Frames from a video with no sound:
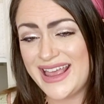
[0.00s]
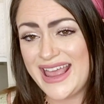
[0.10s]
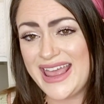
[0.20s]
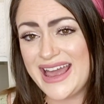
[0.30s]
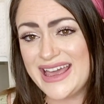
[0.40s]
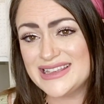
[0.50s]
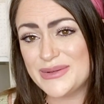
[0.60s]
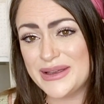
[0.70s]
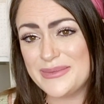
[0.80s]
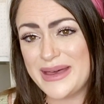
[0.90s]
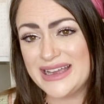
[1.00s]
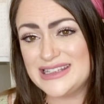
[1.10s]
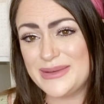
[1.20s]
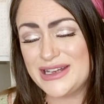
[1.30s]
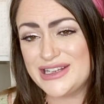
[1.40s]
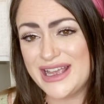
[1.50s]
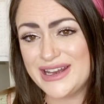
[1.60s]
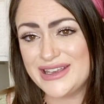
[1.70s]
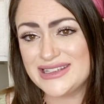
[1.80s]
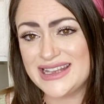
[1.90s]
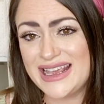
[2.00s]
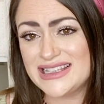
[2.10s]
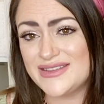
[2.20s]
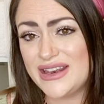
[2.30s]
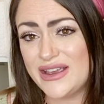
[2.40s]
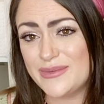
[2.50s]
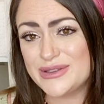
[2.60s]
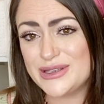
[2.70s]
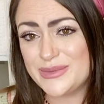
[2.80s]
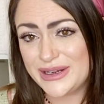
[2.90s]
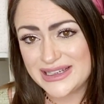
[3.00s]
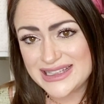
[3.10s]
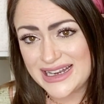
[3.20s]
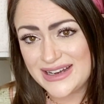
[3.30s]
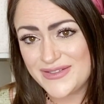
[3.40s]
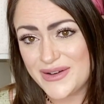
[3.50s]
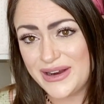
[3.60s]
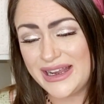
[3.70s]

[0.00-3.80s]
Hey guys, welcome back to my channel. Today's video I'm super excited for.